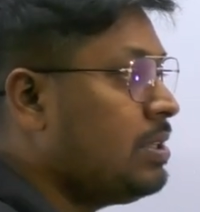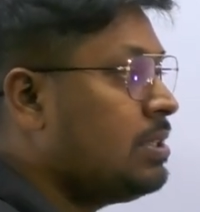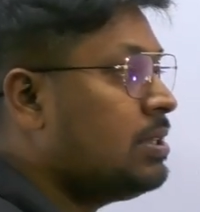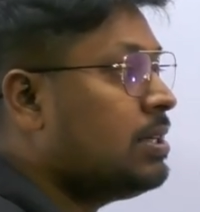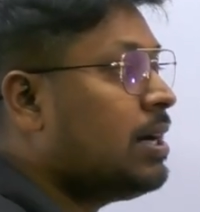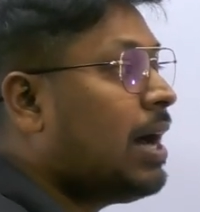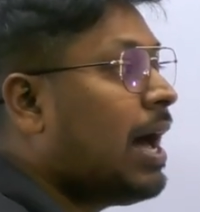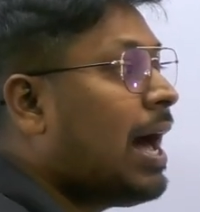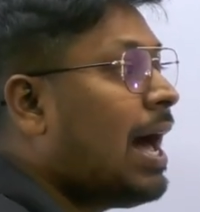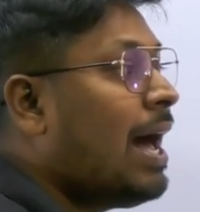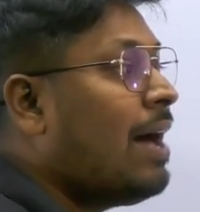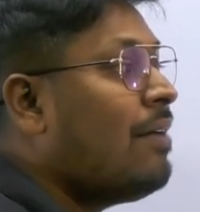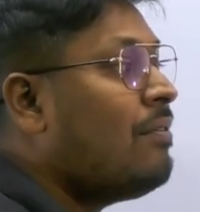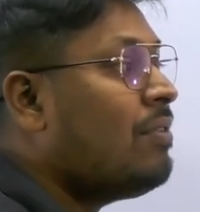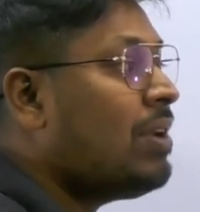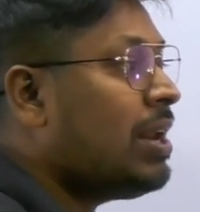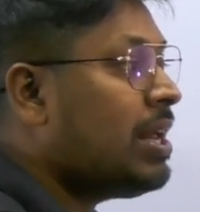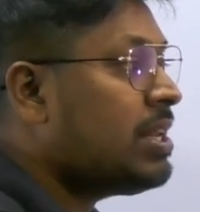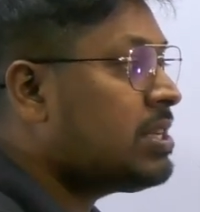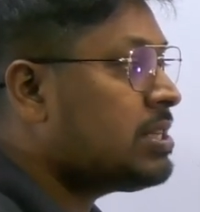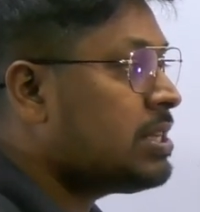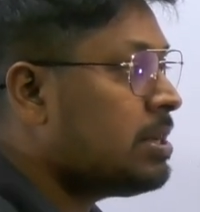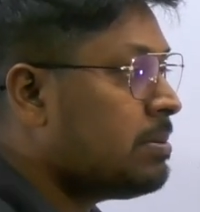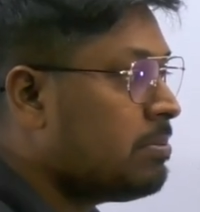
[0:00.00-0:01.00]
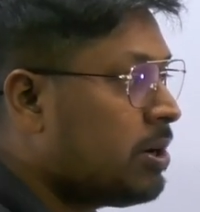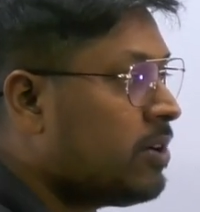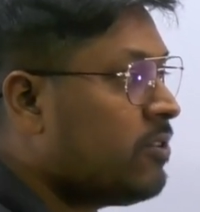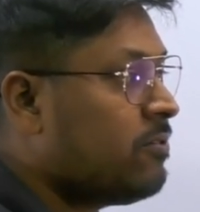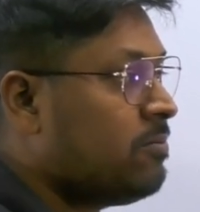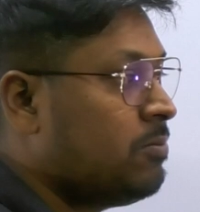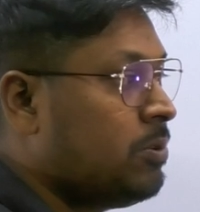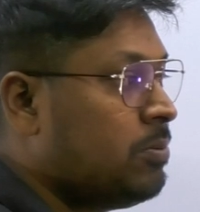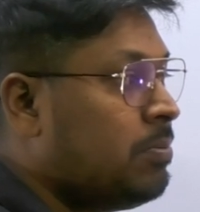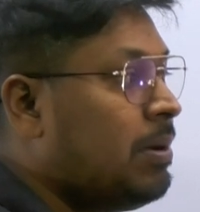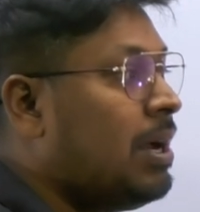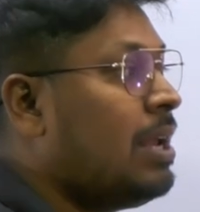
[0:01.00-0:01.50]
the average number
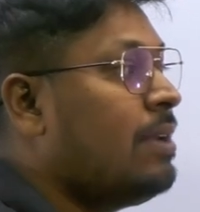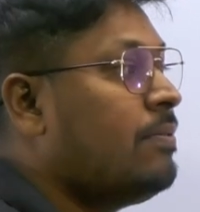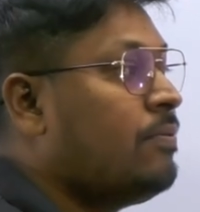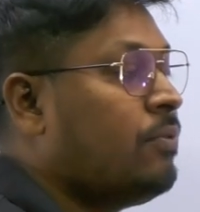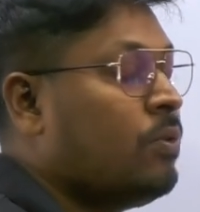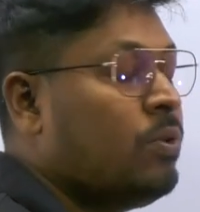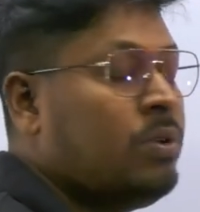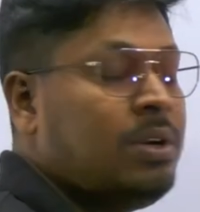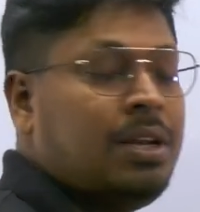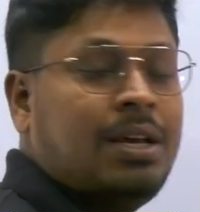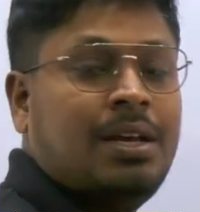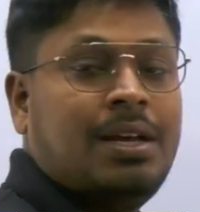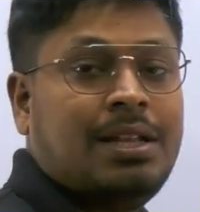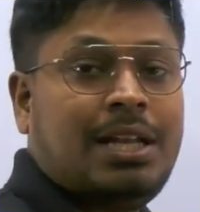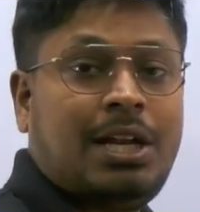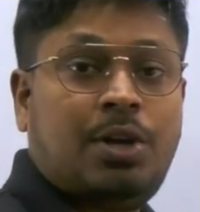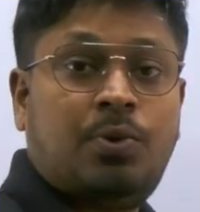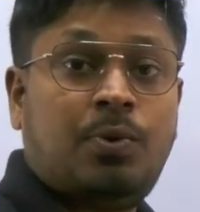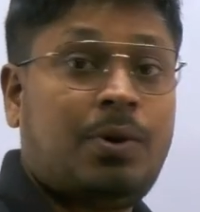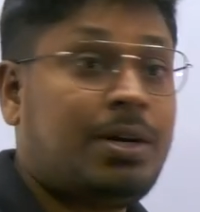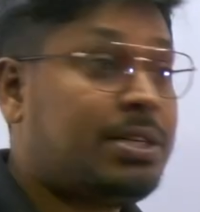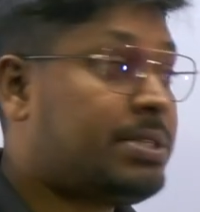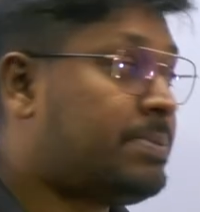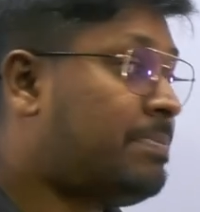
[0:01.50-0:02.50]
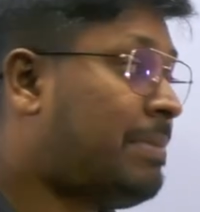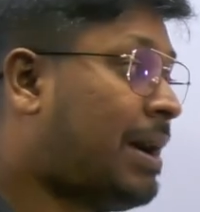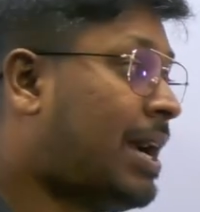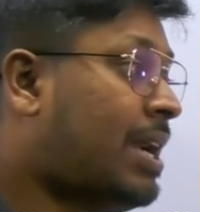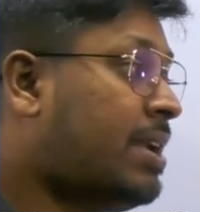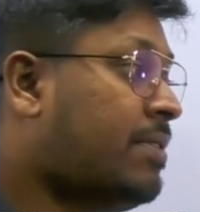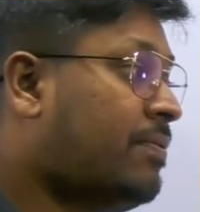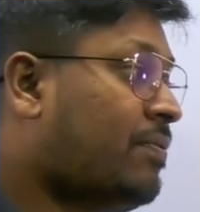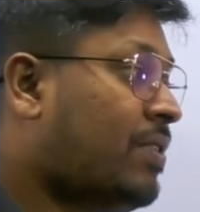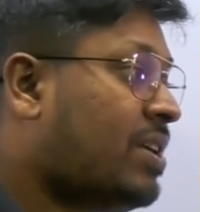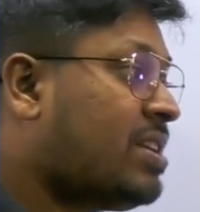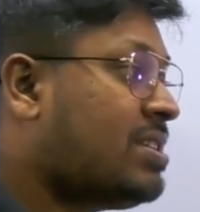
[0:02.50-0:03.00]
of mobile phone that was
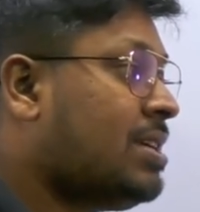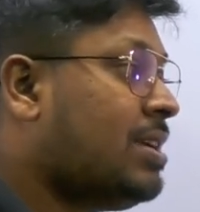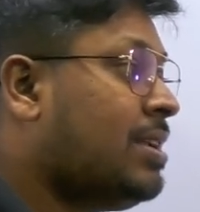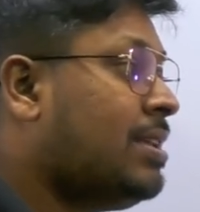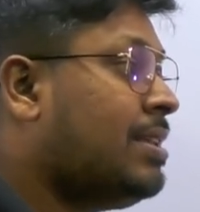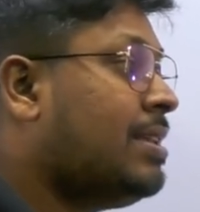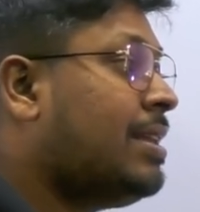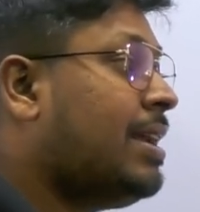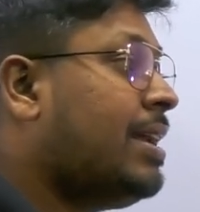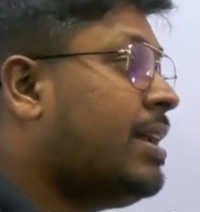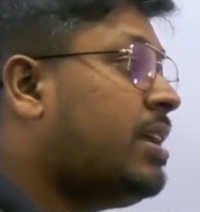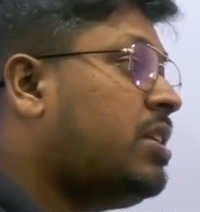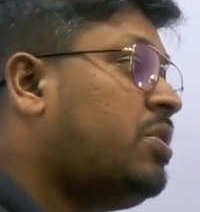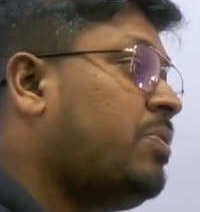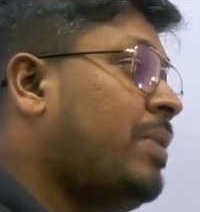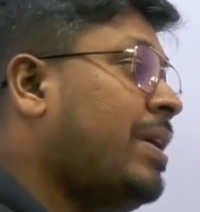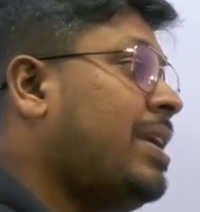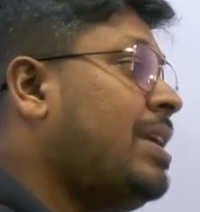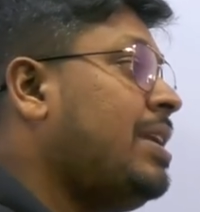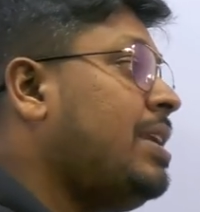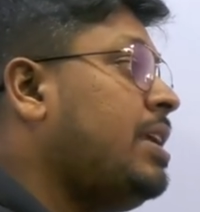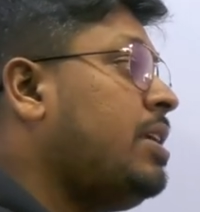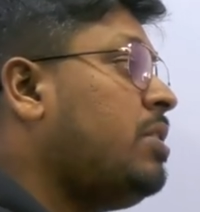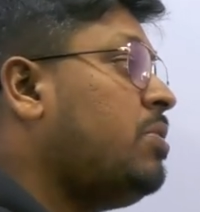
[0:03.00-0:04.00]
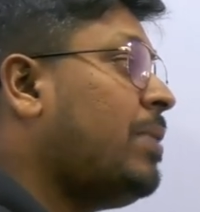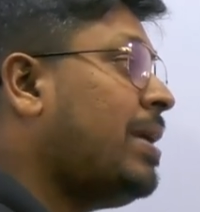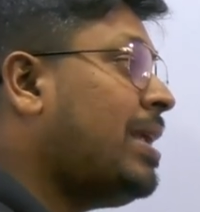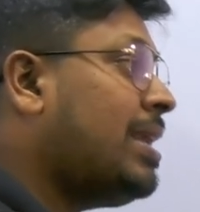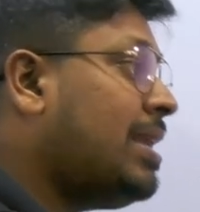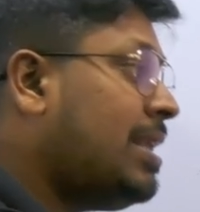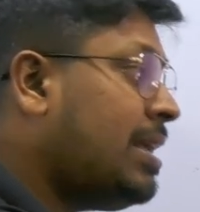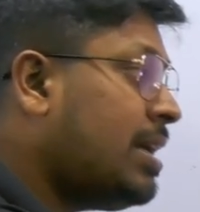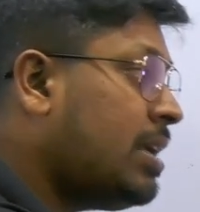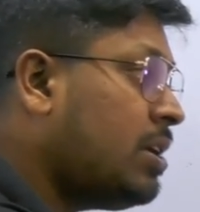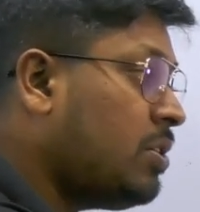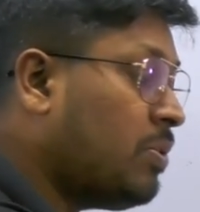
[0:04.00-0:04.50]
manufactured in the year
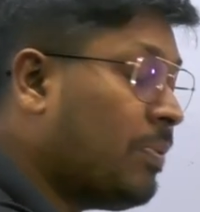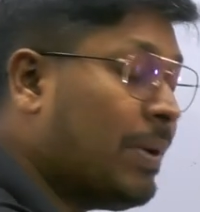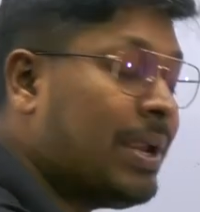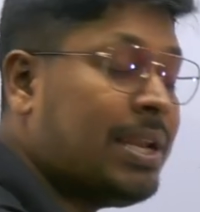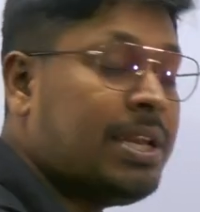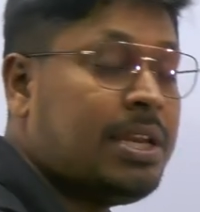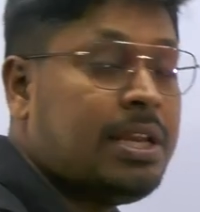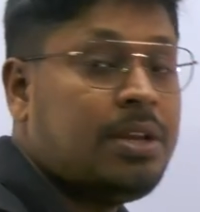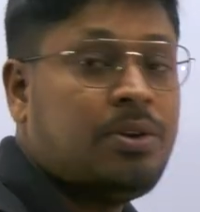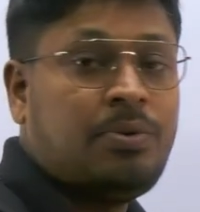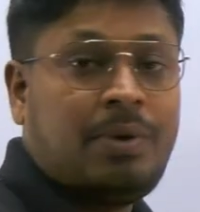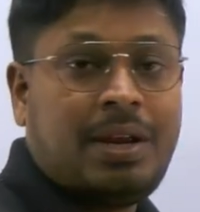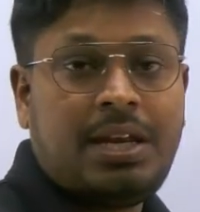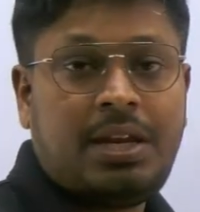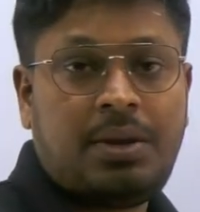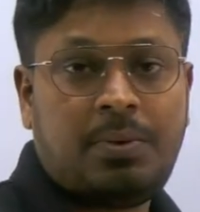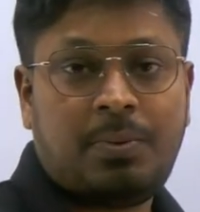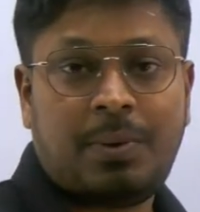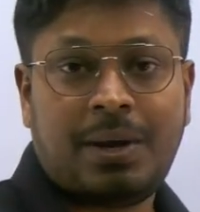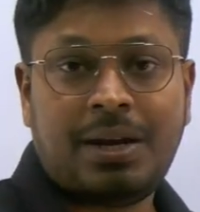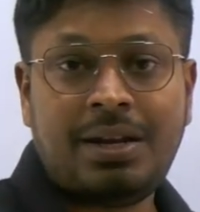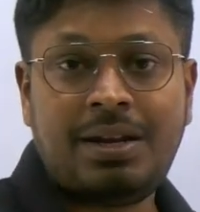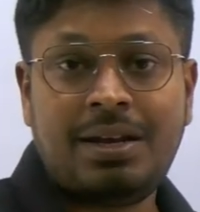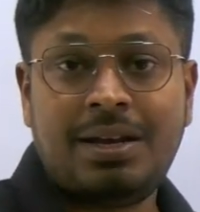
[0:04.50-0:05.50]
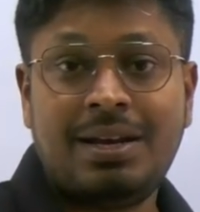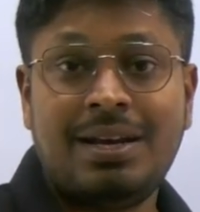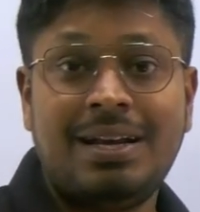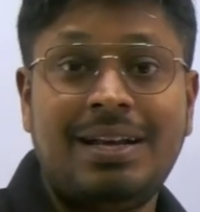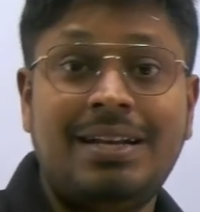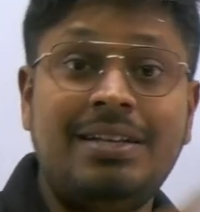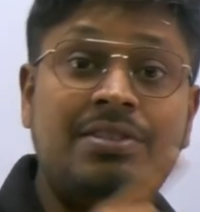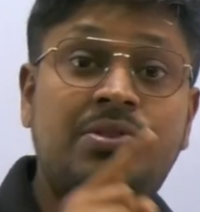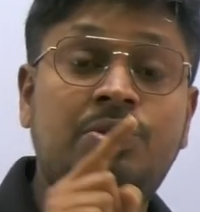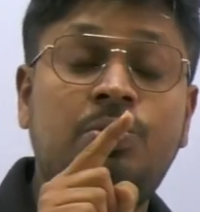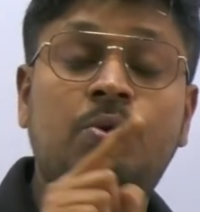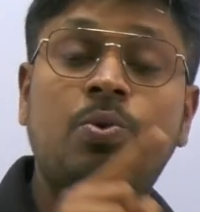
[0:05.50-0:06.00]
2020 and 2021
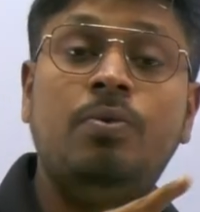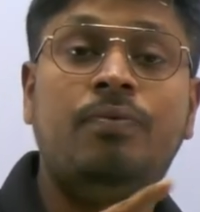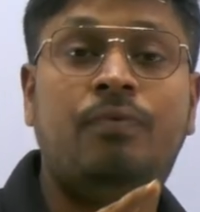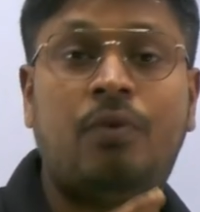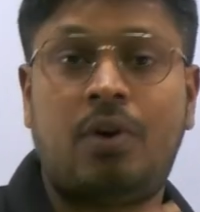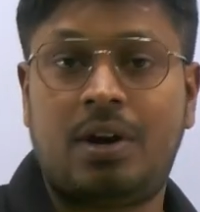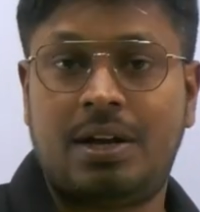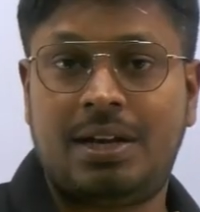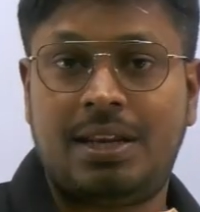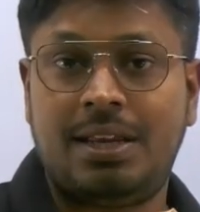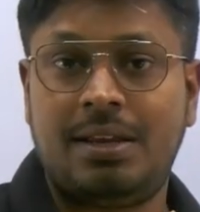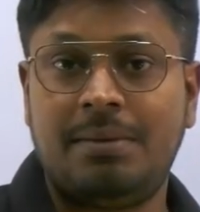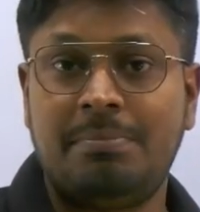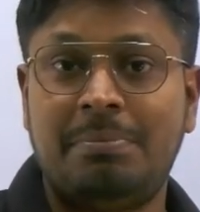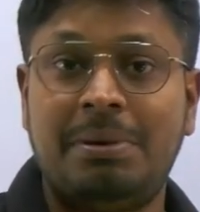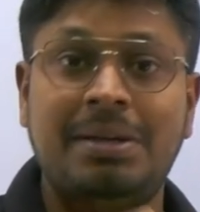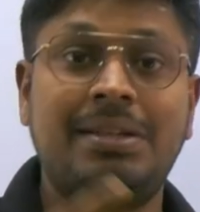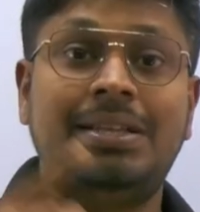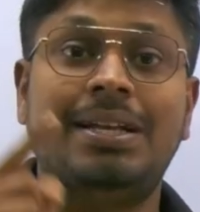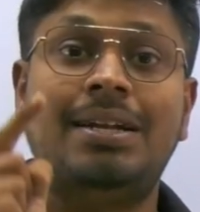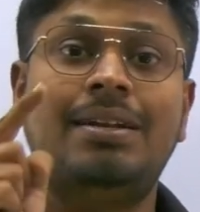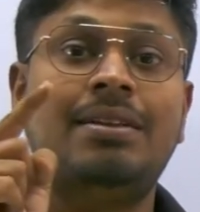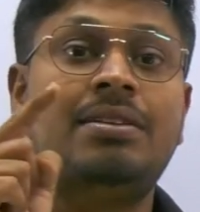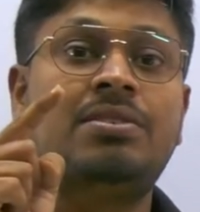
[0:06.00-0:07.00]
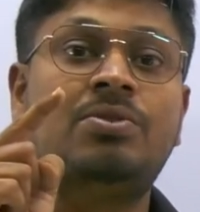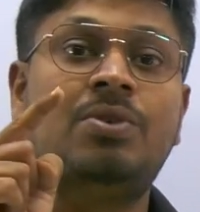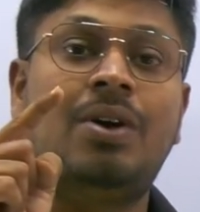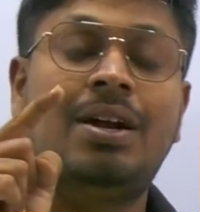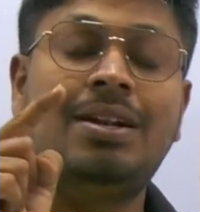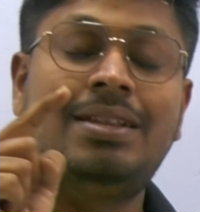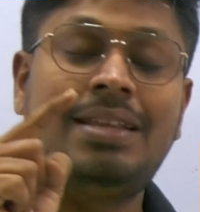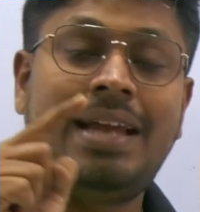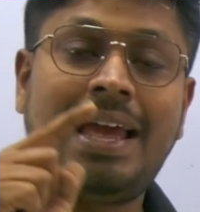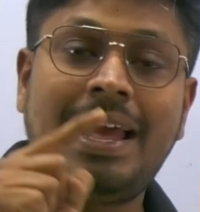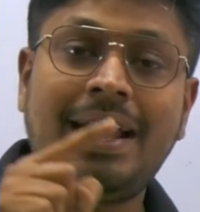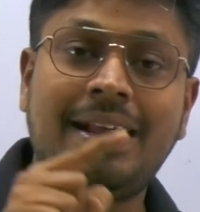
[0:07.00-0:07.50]
is 240, but that is
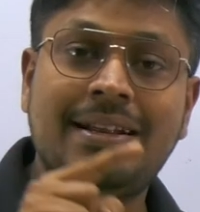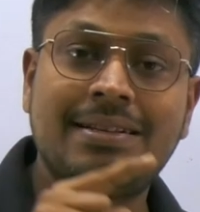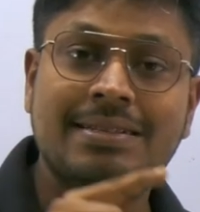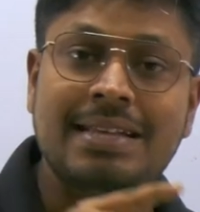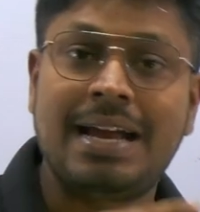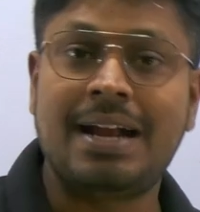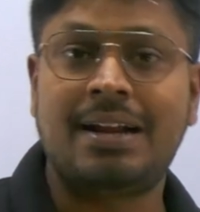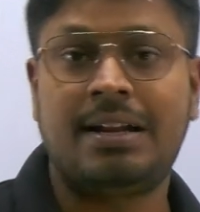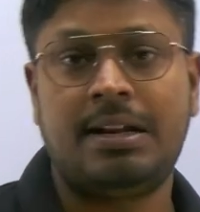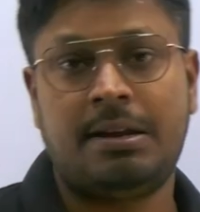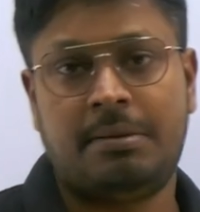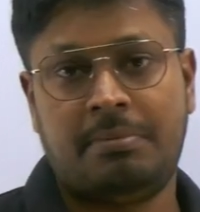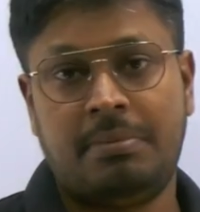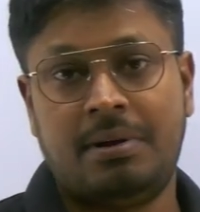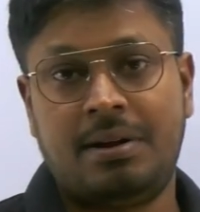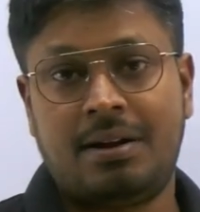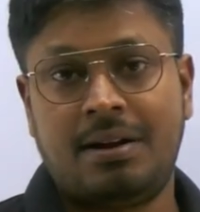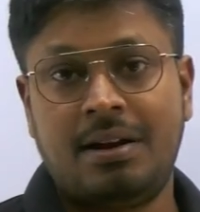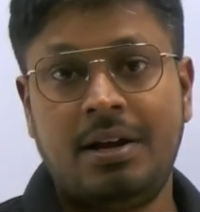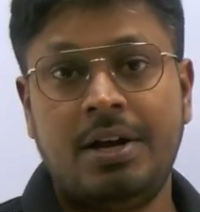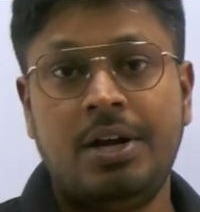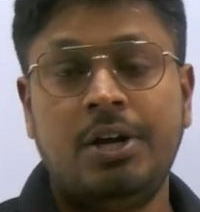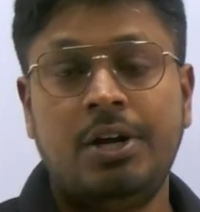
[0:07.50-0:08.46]
not the exact number.